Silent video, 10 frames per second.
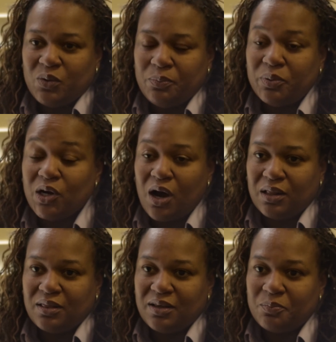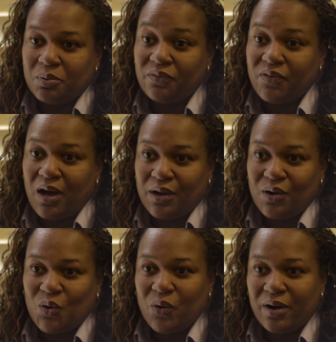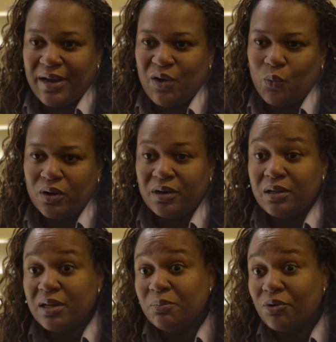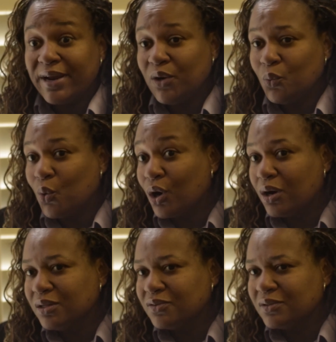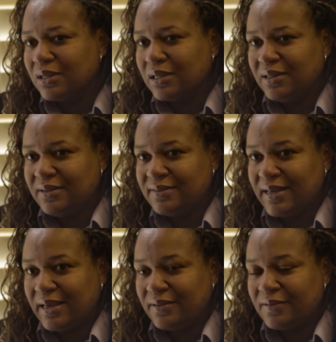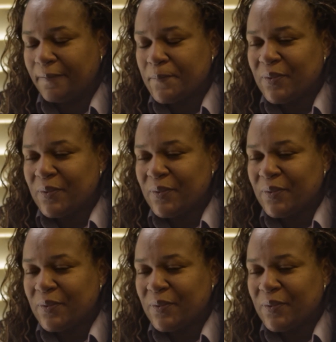put on this bravado. We're in a liberated world these days.